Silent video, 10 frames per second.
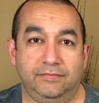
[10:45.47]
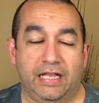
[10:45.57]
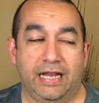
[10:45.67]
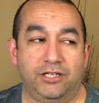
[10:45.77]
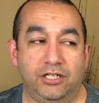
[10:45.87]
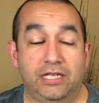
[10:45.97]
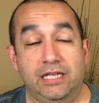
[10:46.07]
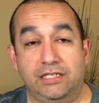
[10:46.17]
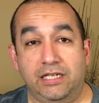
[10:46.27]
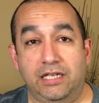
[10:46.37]
And actually
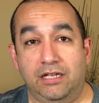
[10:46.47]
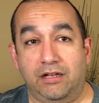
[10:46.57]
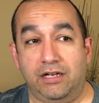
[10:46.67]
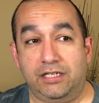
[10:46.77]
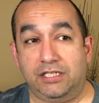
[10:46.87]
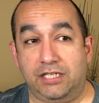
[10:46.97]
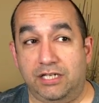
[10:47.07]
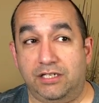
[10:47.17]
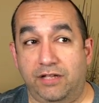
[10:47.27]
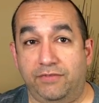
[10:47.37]
his singing on Exit
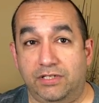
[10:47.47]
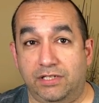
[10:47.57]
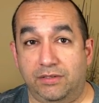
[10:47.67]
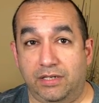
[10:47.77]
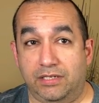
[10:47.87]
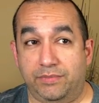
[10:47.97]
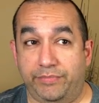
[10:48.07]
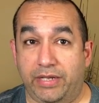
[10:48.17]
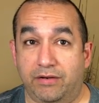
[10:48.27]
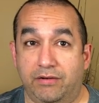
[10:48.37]
Stage Left is is
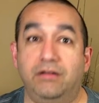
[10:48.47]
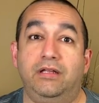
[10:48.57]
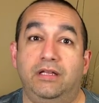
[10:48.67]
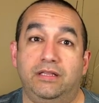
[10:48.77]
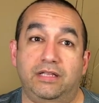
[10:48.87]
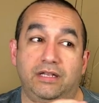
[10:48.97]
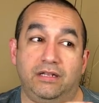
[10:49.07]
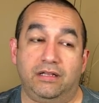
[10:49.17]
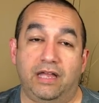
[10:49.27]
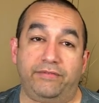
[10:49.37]
better than
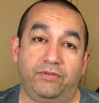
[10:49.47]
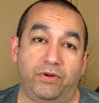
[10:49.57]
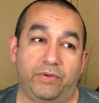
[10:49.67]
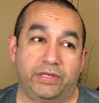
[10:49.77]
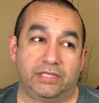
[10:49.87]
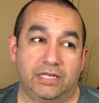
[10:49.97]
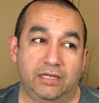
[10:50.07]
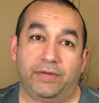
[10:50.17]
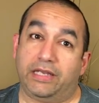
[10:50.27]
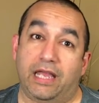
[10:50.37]
in Live in Y Y Z.
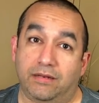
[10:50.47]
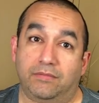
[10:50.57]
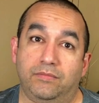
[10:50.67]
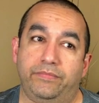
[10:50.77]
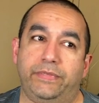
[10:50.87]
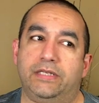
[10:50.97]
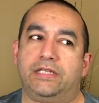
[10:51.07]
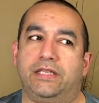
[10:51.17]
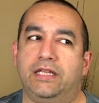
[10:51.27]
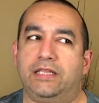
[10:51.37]
Again, because
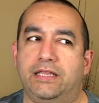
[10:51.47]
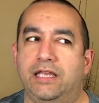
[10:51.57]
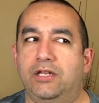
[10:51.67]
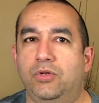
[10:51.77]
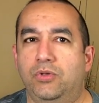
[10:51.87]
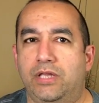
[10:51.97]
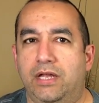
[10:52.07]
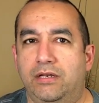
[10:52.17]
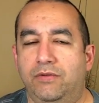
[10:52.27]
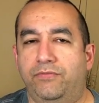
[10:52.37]
I think that they knew
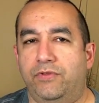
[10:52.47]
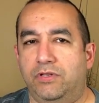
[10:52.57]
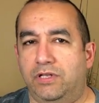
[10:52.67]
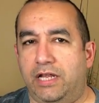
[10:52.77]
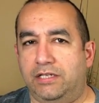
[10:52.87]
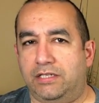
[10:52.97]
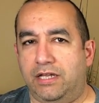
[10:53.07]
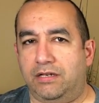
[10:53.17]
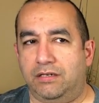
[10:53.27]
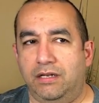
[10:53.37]
that for the nights
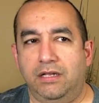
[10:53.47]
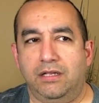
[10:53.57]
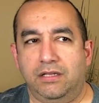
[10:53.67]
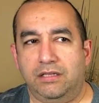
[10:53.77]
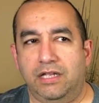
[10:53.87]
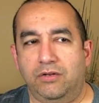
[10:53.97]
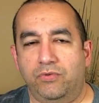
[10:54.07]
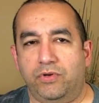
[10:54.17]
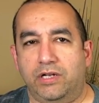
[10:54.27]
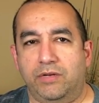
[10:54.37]
that they knew
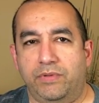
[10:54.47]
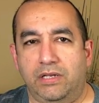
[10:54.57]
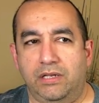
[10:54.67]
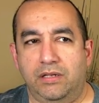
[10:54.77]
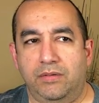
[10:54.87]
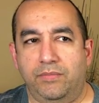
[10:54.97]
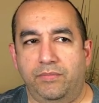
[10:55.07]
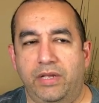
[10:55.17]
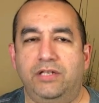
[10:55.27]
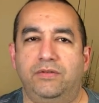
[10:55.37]
were going to be
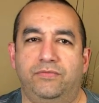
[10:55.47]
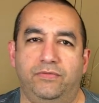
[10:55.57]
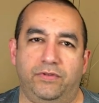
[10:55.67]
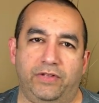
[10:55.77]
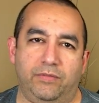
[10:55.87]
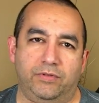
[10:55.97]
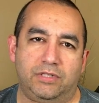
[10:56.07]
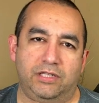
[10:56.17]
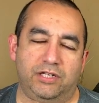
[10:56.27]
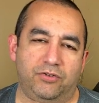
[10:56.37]
made available to
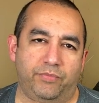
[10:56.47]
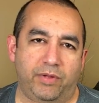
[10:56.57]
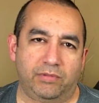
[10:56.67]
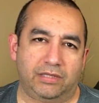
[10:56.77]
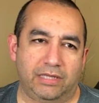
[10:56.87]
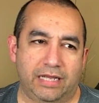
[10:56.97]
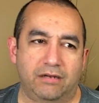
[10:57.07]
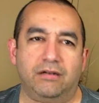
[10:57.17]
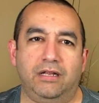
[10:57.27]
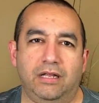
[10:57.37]
the general public later,